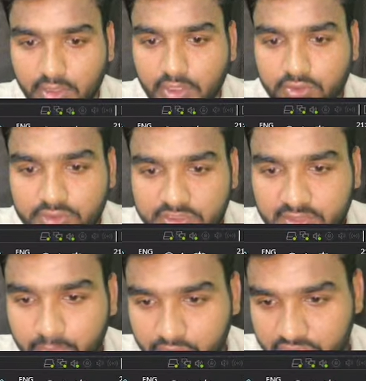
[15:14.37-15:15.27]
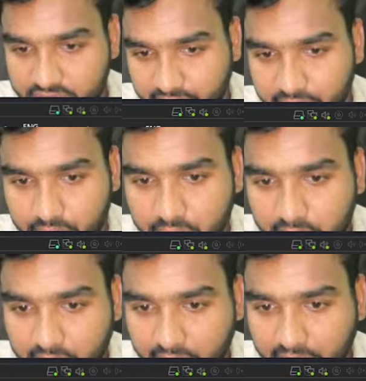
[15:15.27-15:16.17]
so just come to this window,
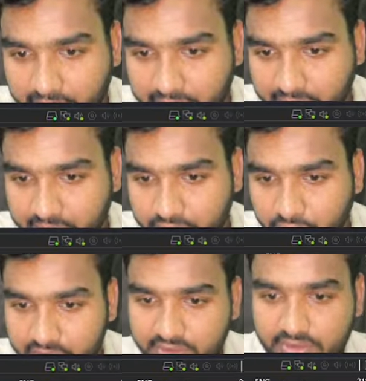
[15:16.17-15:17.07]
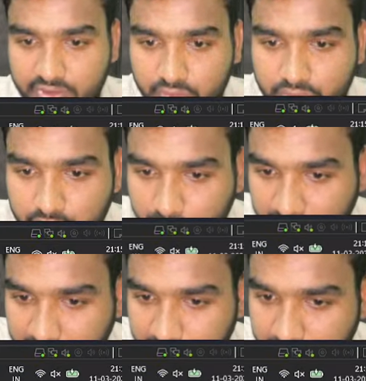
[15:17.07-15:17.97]
and here you can just use your
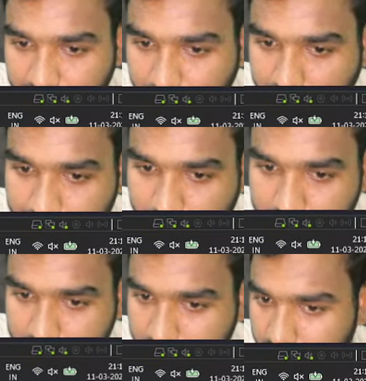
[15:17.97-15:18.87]
name if you have not,